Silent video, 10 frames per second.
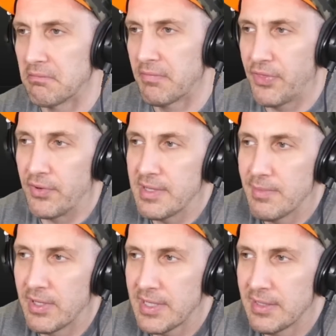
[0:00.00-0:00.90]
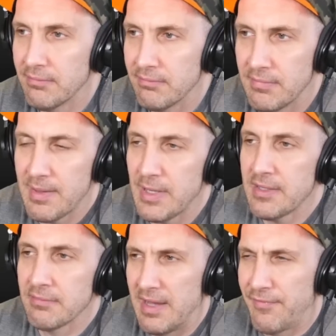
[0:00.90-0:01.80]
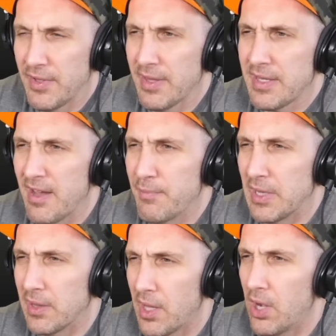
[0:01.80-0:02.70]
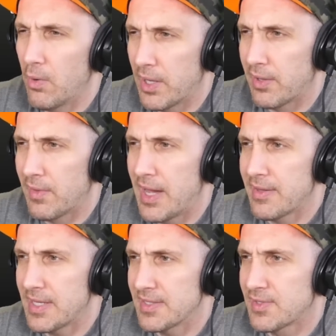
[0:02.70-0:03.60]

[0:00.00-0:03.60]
30 million, maybe. I feel like I've been low on a lot of these.